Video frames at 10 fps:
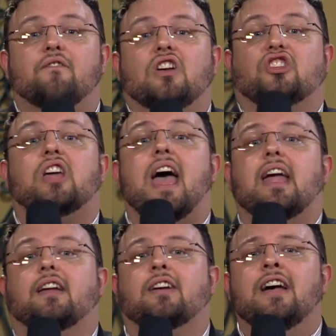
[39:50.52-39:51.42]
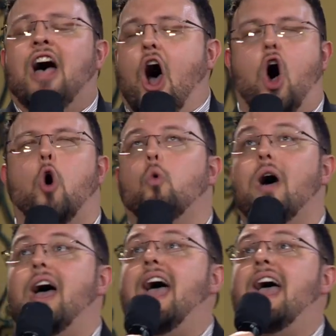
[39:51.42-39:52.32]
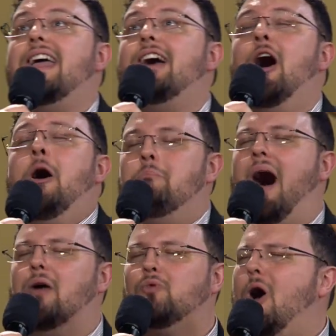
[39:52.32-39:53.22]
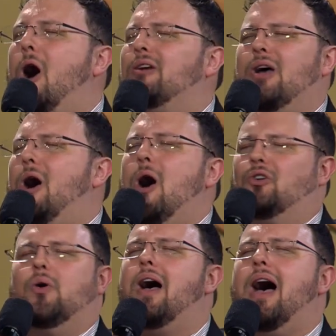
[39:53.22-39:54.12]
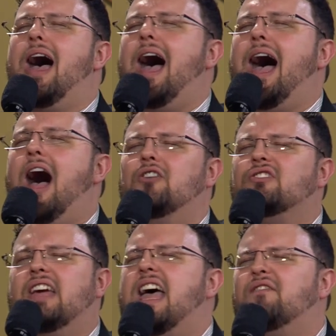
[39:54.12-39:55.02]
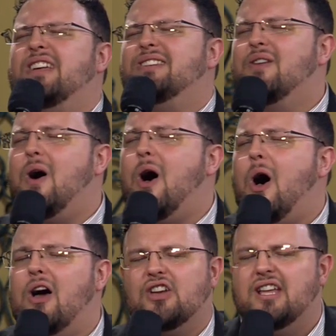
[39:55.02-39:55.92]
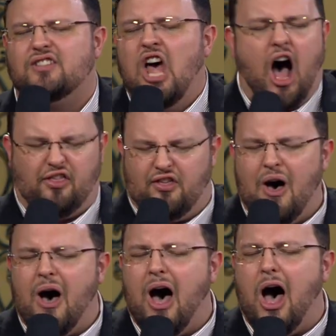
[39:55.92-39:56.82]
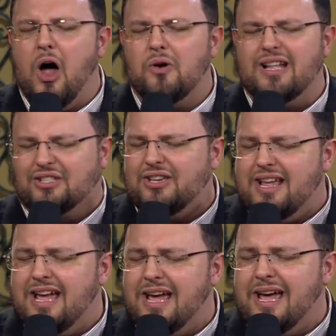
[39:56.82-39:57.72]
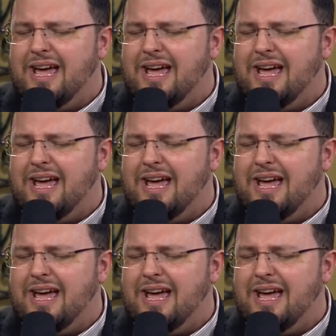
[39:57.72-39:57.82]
Take away my royal crown, given on His authority.